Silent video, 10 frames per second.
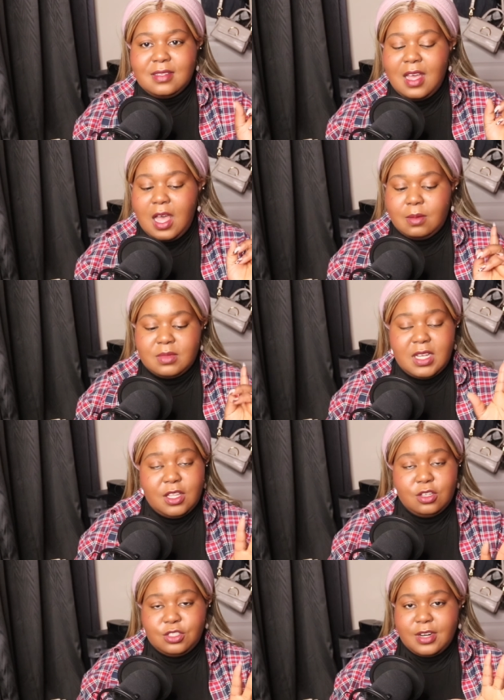um,
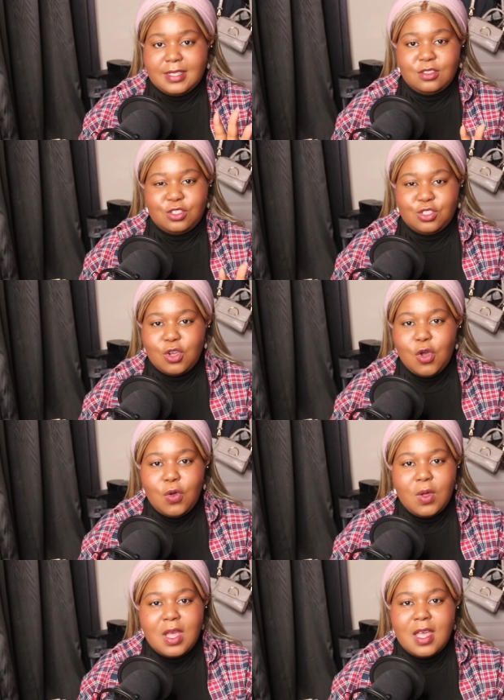Taylor tried to show